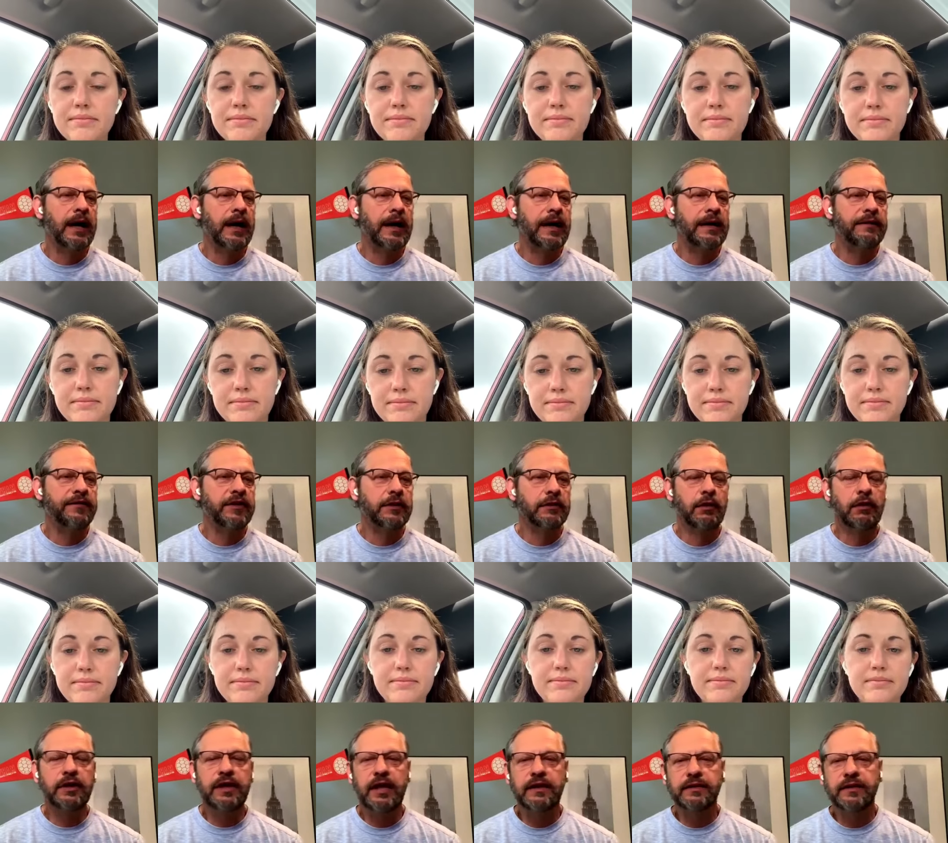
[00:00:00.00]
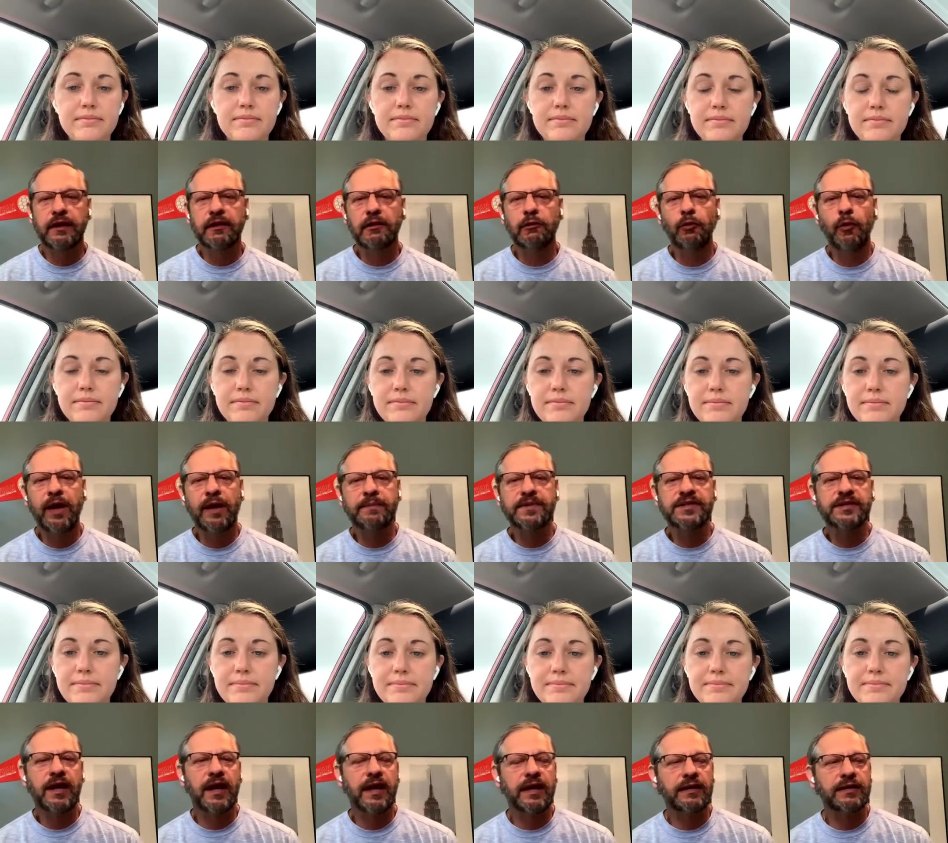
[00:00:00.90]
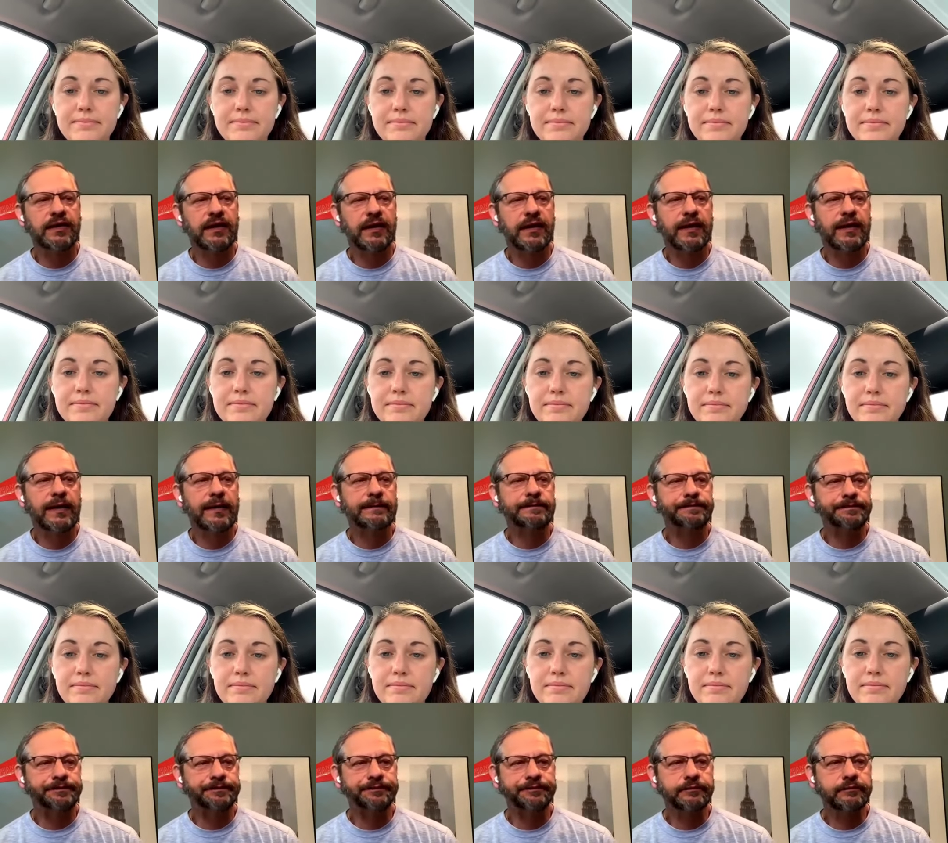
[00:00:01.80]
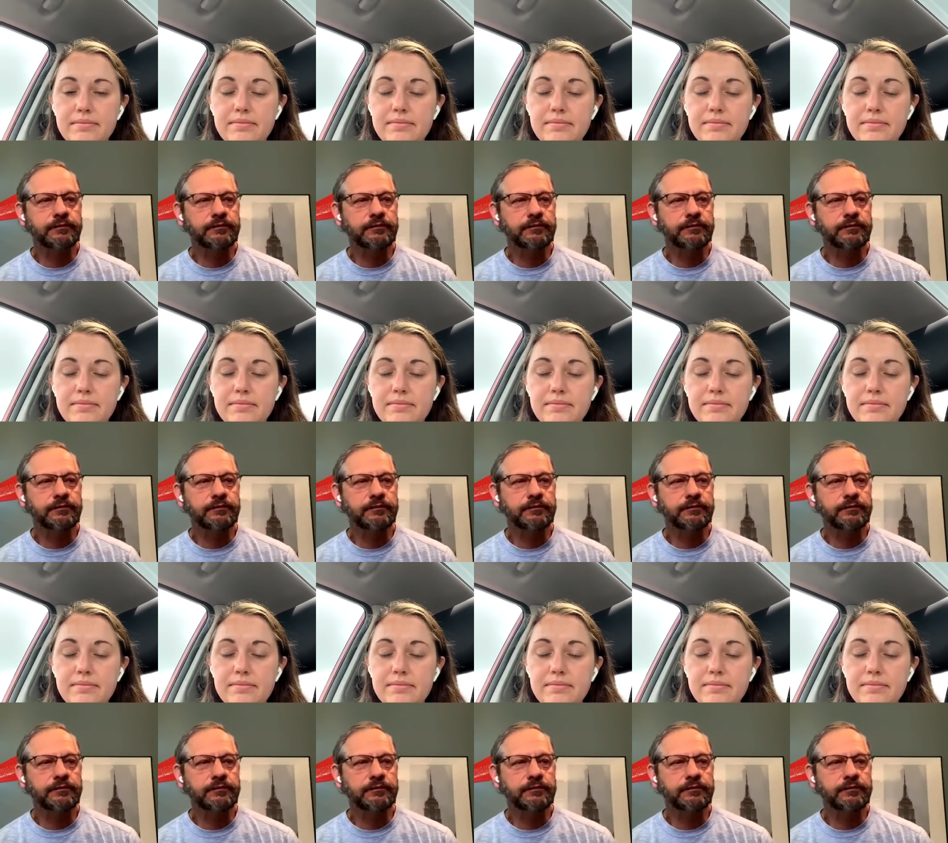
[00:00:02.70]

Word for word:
Speaker 1: Uh, if you look at their website, um,